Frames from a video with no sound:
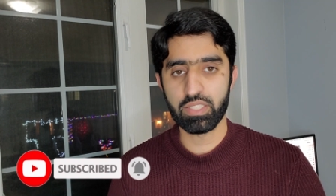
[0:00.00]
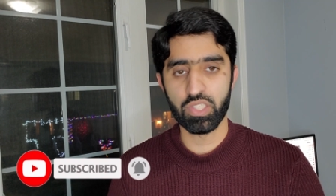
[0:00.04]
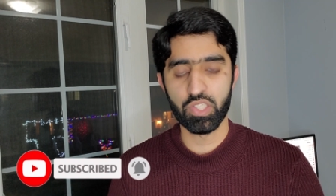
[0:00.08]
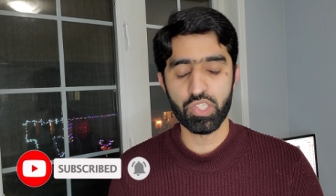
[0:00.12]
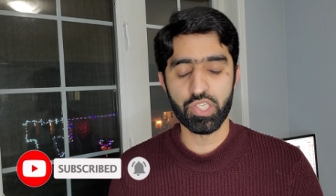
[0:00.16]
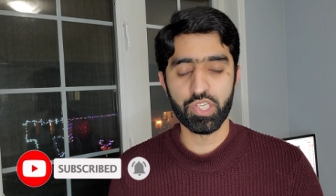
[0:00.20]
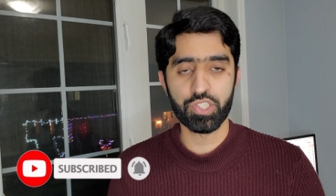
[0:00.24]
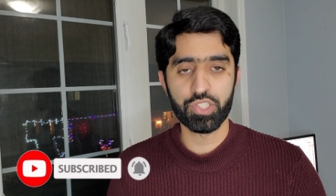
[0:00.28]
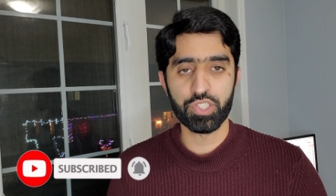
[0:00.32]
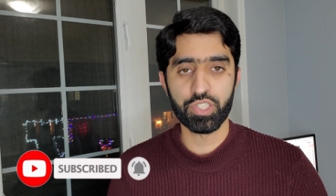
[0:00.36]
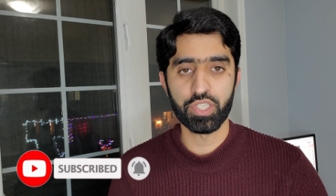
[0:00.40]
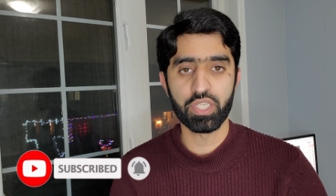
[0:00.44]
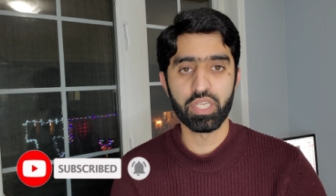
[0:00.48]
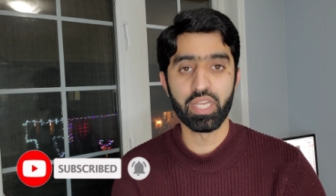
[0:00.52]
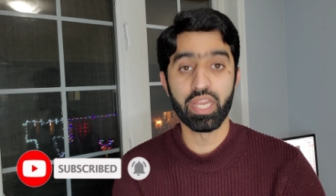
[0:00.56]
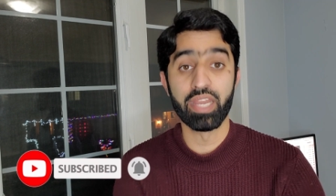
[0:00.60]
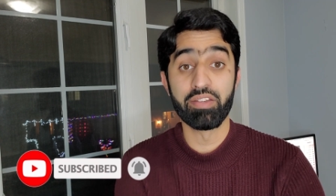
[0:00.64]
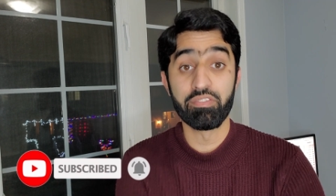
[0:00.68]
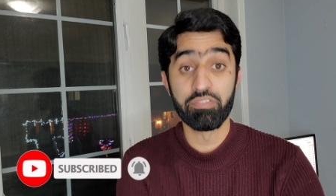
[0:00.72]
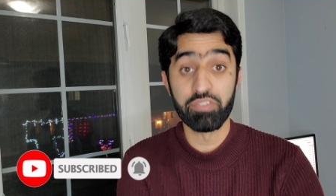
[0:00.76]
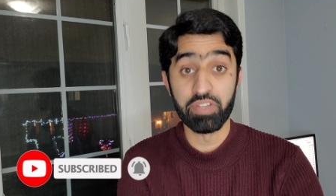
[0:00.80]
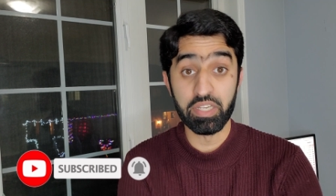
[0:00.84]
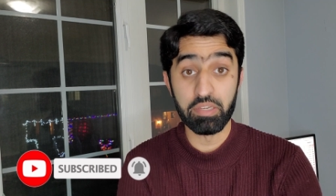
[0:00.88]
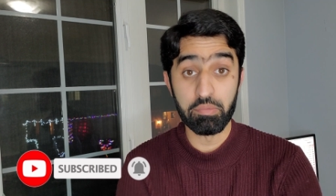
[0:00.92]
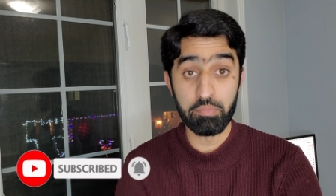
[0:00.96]
suggestion
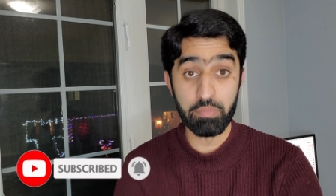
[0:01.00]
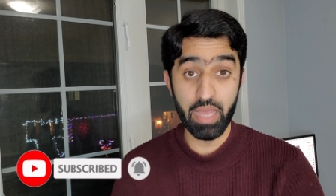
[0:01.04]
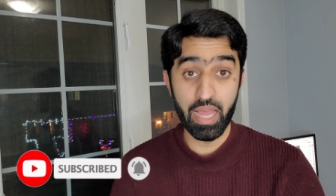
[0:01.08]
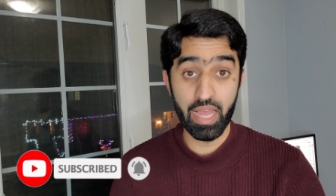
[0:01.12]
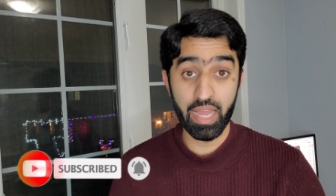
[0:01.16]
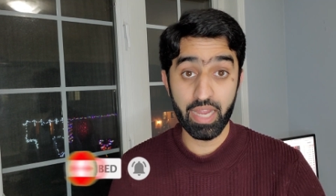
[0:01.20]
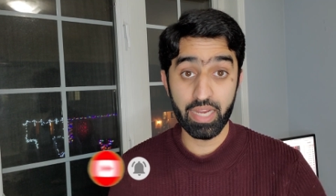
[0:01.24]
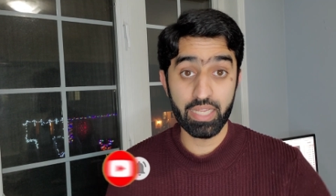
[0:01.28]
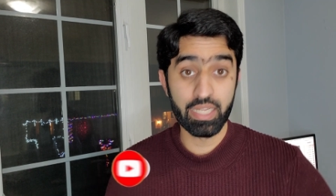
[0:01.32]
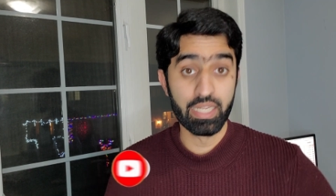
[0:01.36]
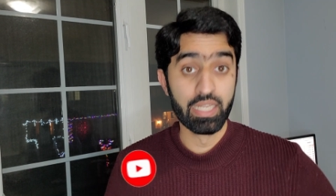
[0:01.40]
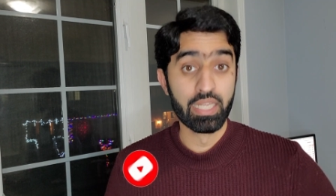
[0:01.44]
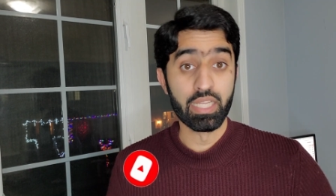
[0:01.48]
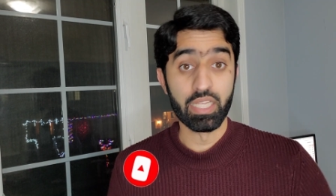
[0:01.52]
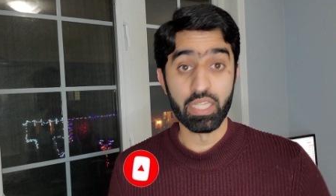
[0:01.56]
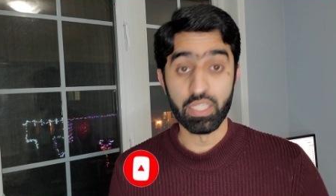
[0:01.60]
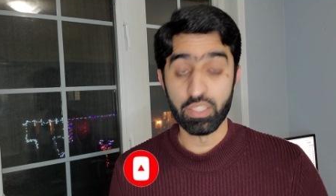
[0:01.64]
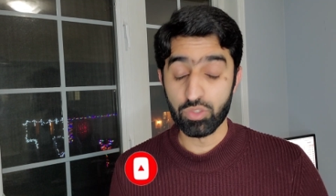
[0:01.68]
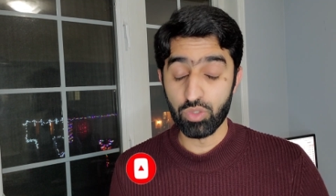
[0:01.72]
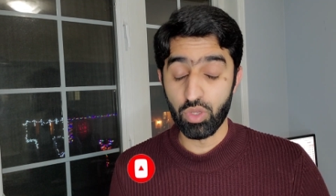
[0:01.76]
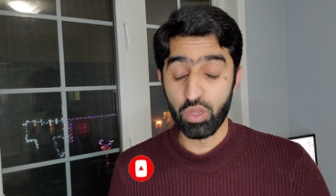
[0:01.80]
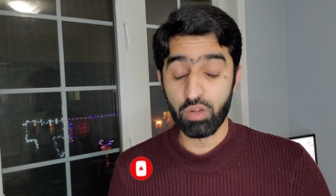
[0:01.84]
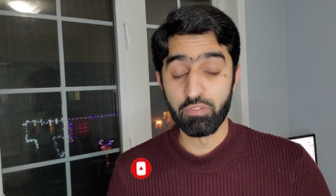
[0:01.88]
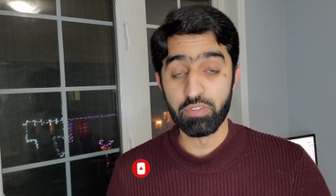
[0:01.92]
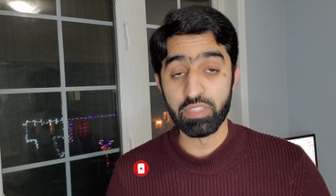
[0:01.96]
and feedback
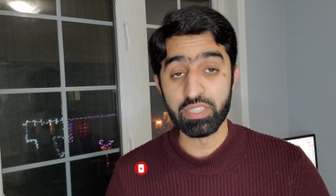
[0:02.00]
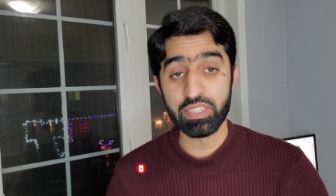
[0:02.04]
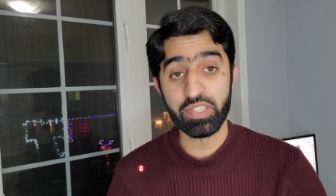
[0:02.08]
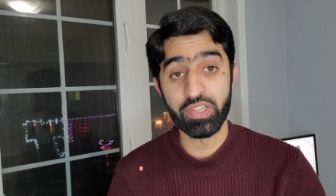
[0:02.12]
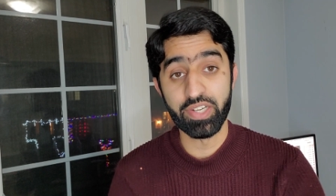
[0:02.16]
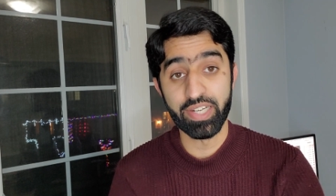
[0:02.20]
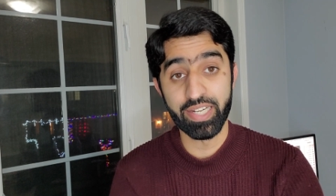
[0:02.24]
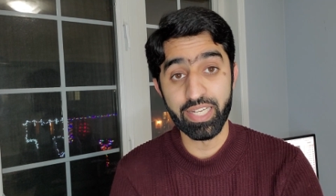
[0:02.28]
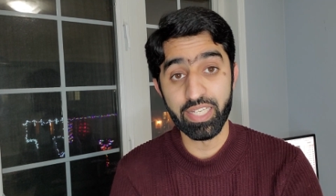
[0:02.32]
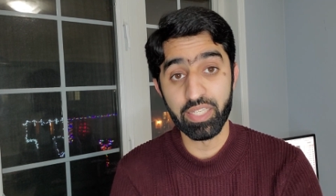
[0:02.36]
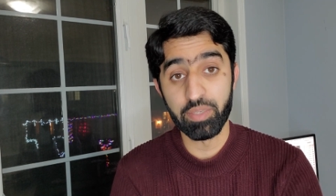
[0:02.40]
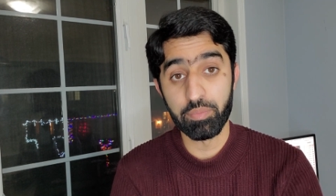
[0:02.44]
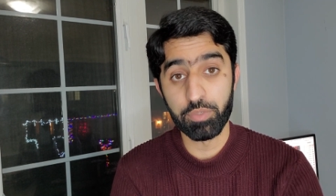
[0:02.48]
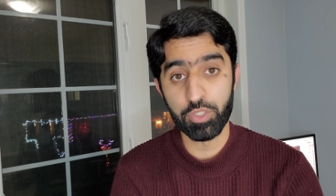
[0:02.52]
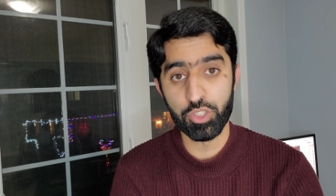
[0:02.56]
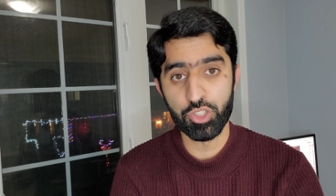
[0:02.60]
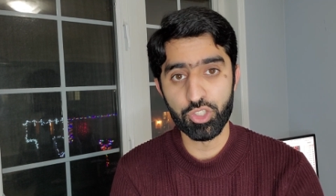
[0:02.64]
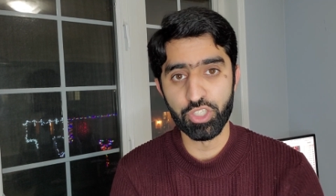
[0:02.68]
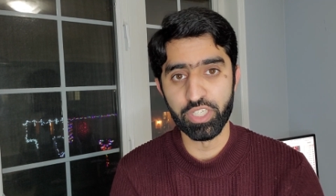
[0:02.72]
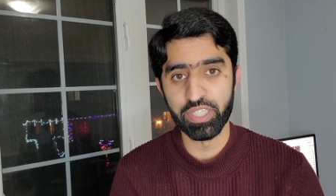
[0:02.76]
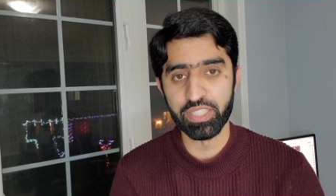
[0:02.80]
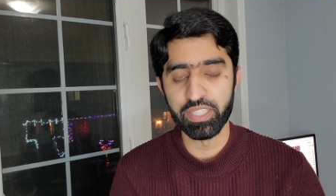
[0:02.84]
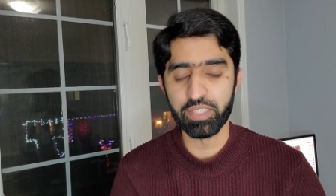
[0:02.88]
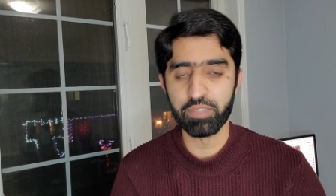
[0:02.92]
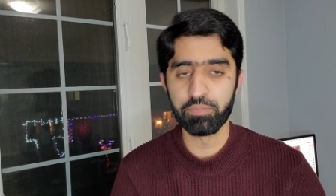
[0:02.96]
is always greatly
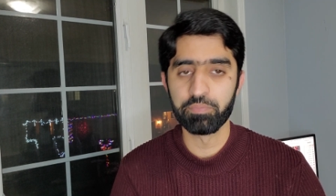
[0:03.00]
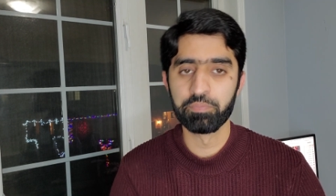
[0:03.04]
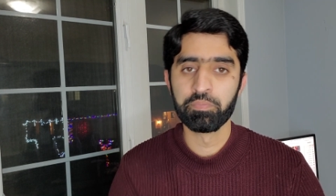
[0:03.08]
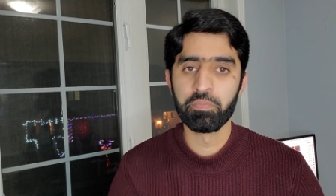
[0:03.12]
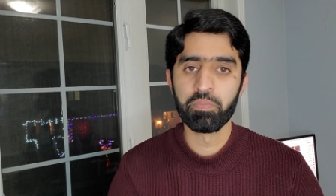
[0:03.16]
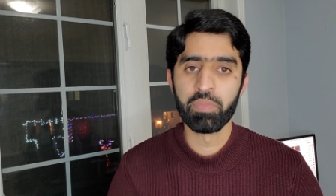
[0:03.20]
appreciated.